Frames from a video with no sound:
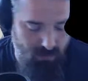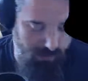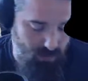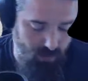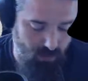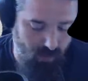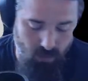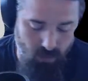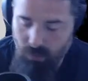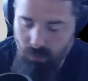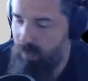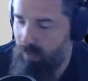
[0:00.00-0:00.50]

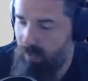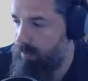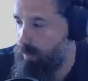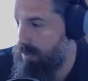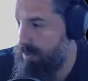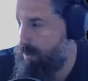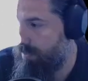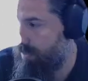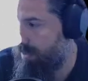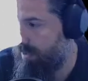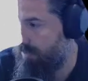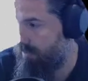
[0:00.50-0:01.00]
will be when you
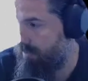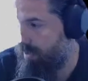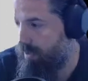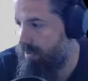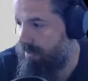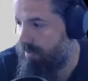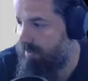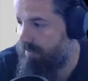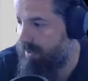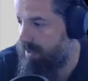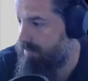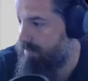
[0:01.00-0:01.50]
run the far
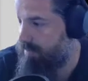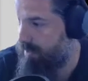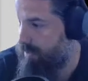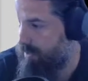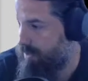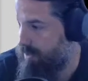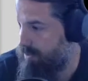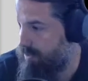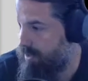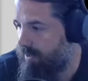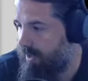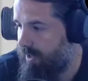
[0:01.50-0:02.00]
file,
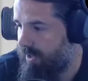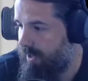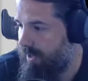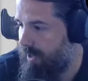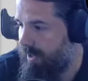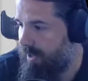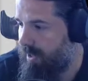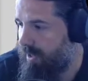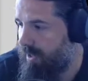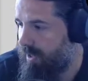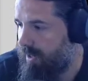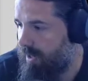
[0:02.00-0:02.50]

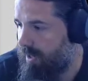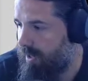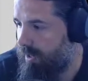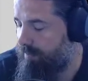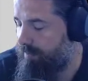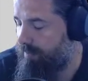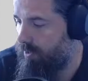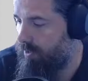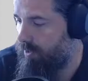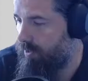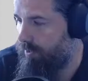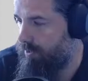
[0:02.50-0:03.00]
you
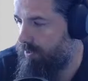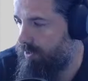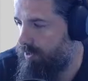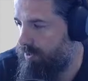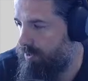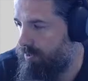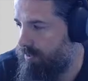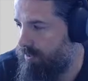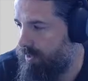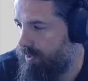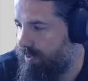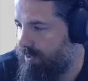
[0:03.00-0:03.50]
would do
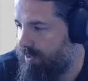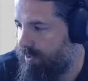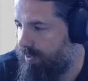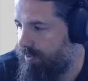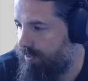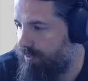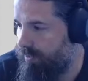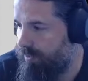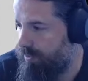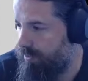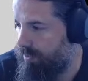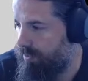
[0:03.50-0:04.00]
install